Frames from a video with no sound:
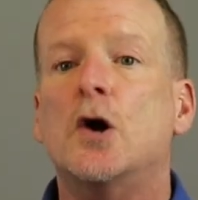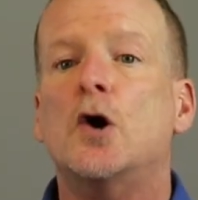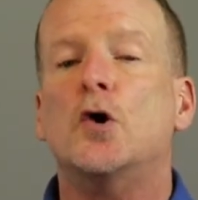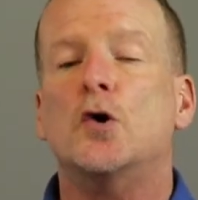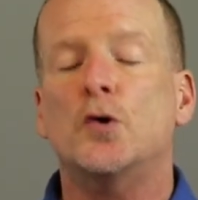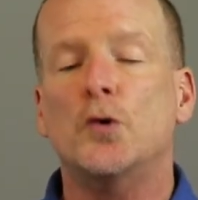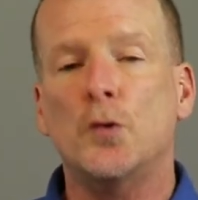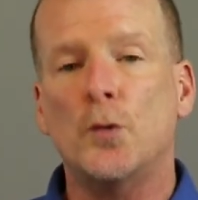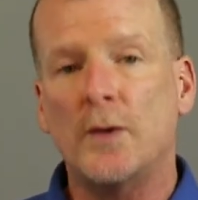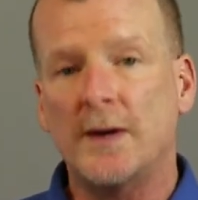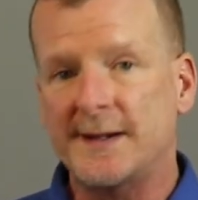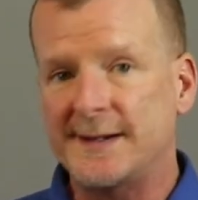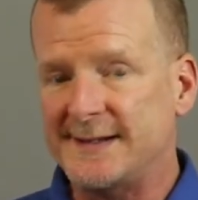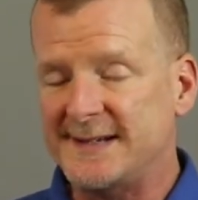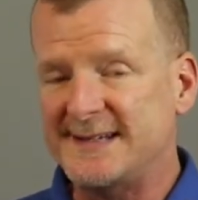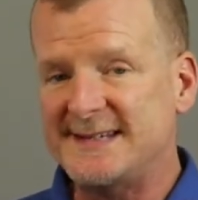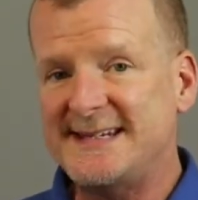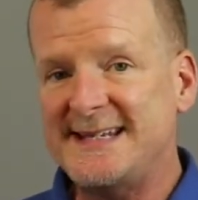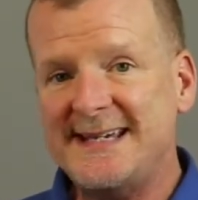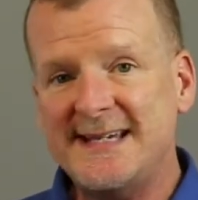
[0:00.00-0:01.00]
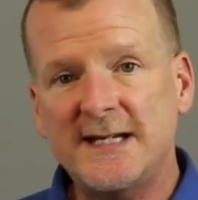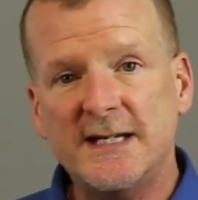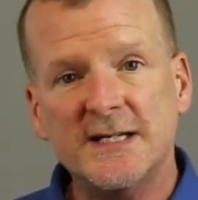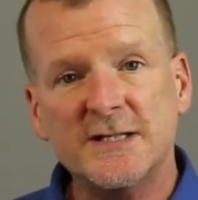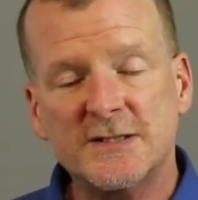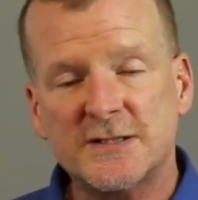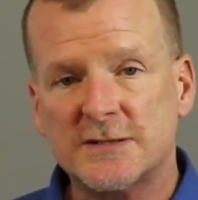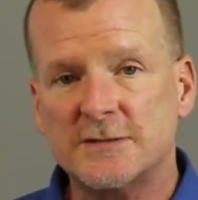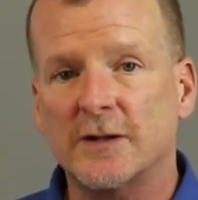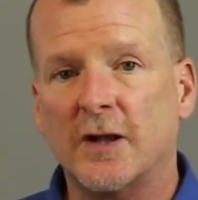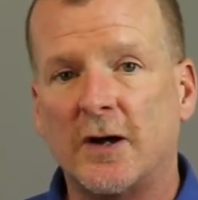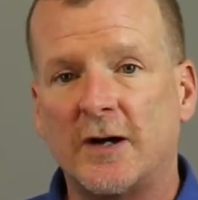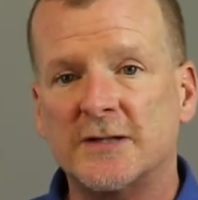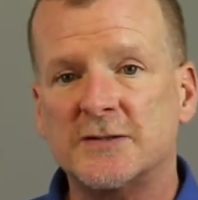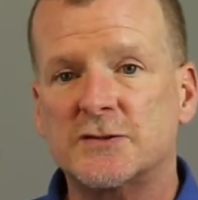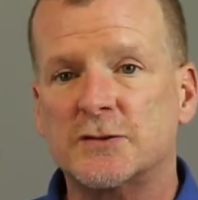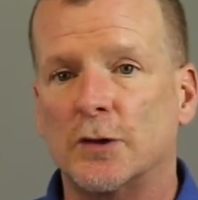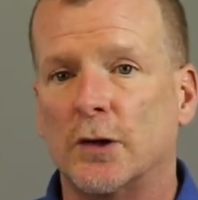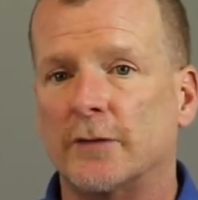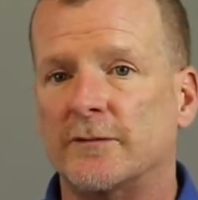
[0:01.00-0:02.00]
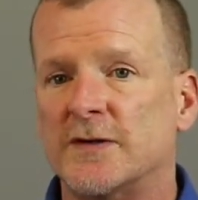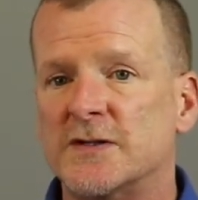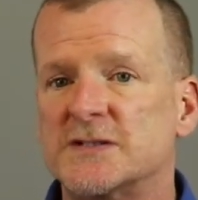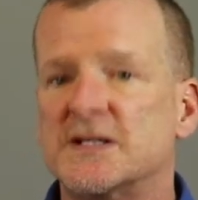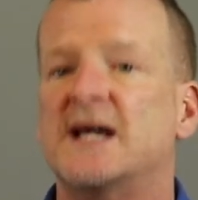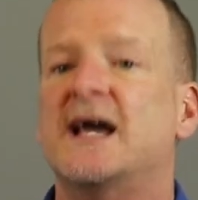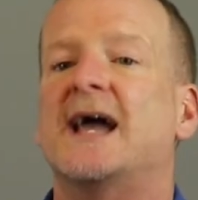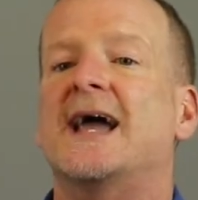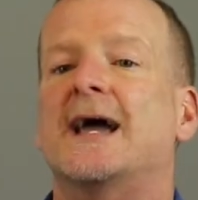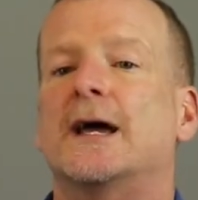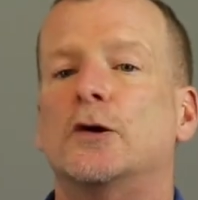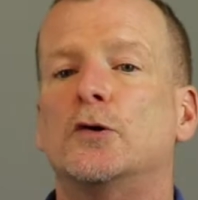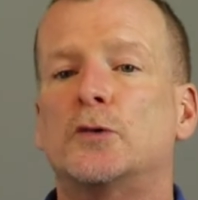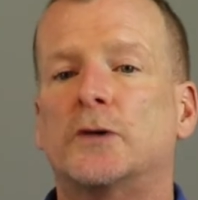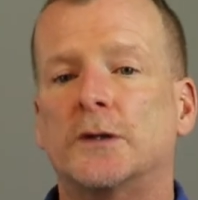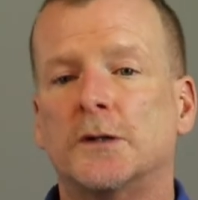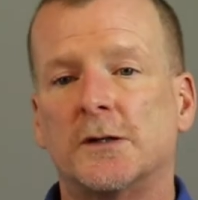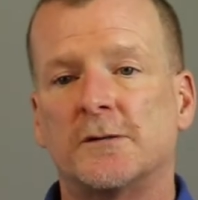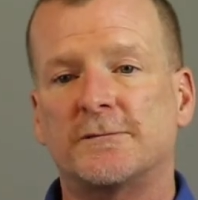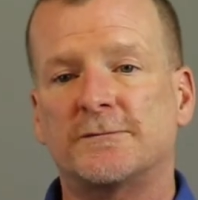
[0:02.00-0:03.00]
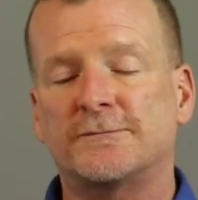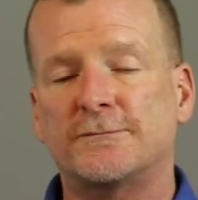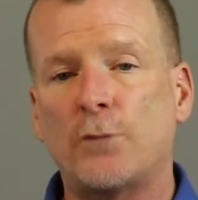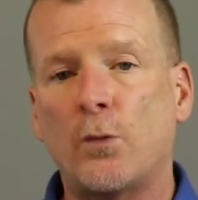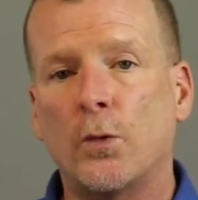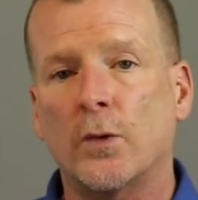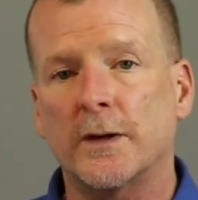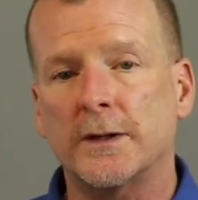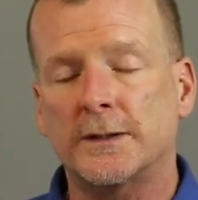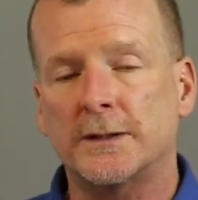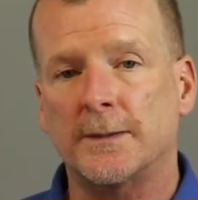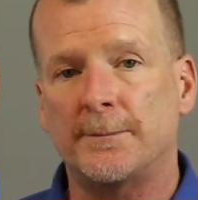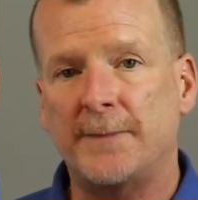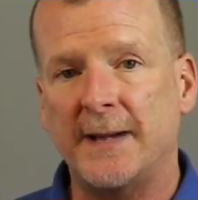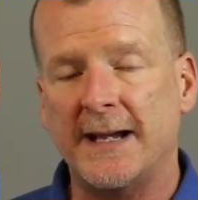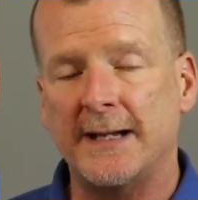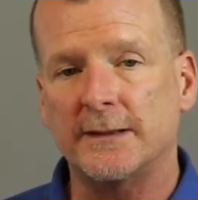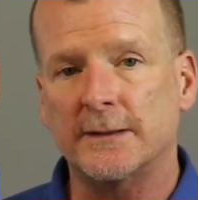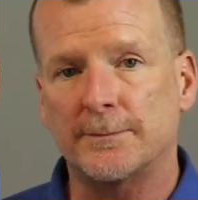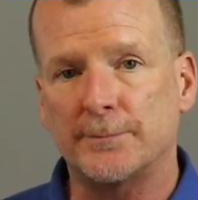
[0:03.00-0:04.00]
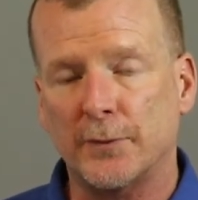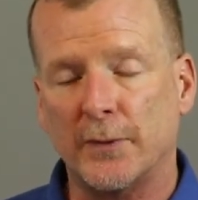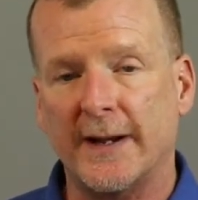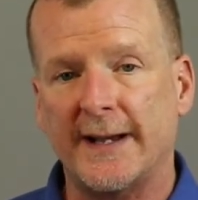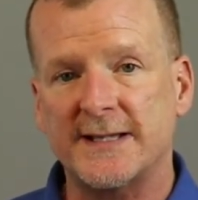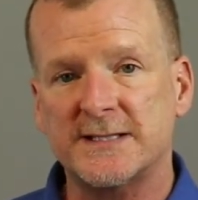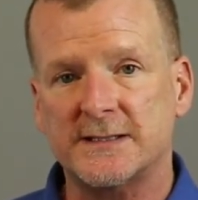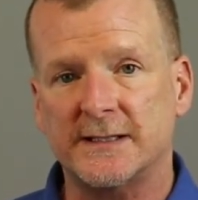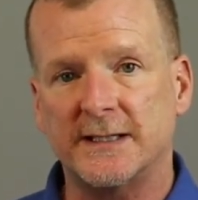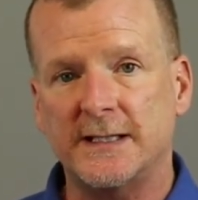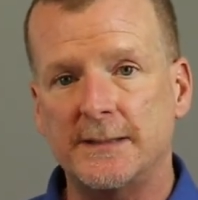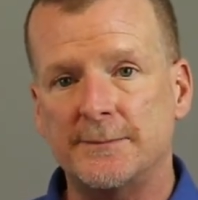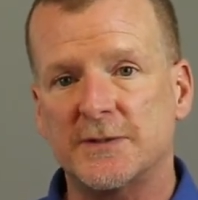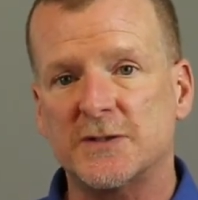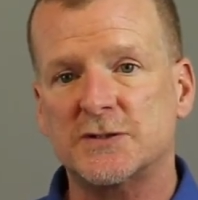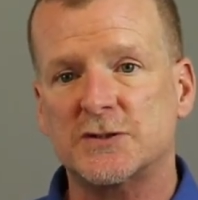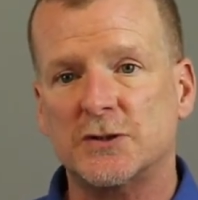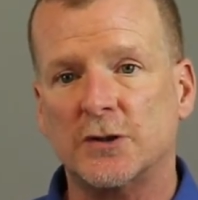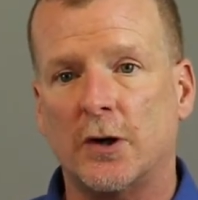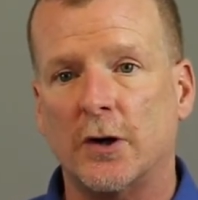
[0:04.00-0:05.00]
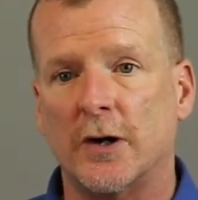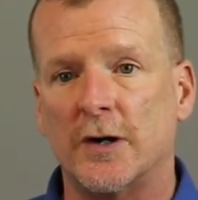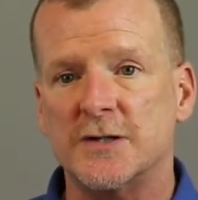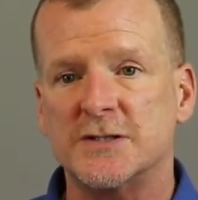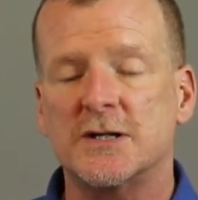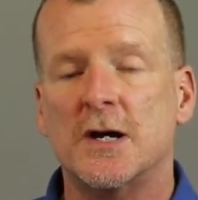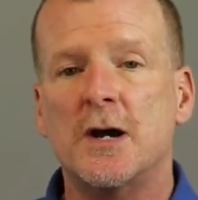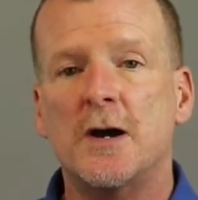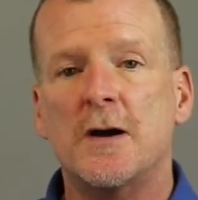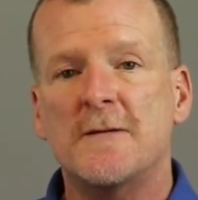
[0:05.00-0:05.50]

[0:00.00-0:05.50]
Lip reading: who need his lawn service and who can afford to pay the price that he must charge